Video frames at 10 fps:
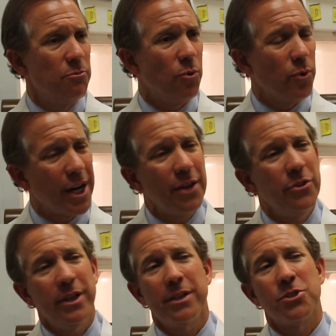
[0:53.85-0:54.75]
But what I
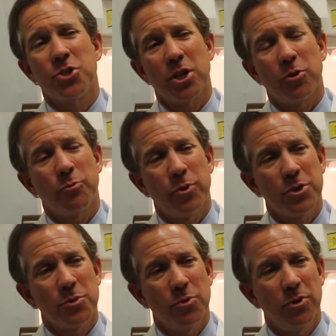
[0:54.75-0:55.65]
think is general
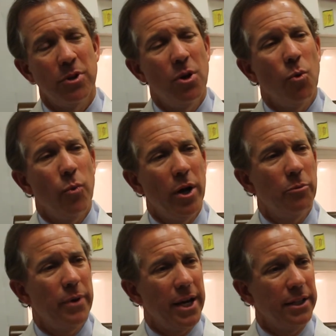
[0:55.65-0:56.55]
principle,
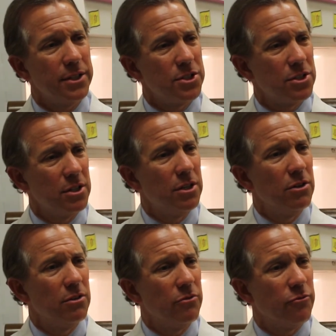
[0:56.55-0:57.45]
well-balanced
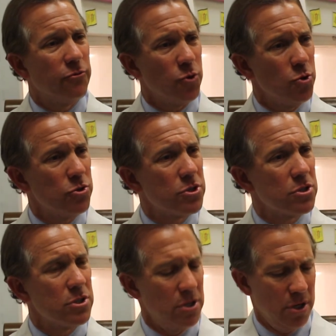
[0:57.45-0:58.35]

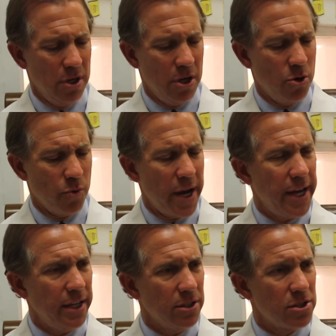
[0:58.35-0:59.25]
fruits,
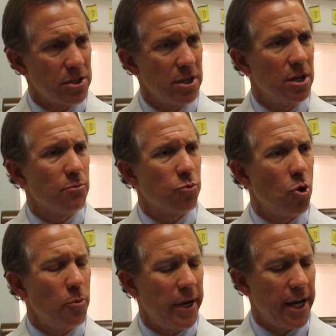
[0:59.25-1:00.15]
grains,
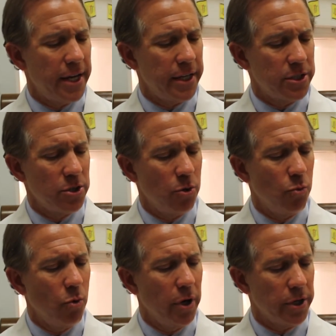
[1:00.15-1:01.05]
probiotics,
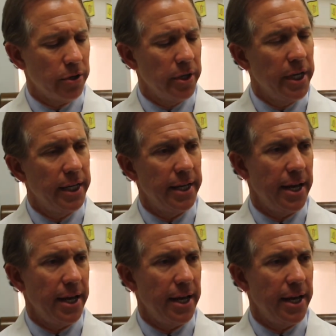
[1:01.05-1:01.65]
water, and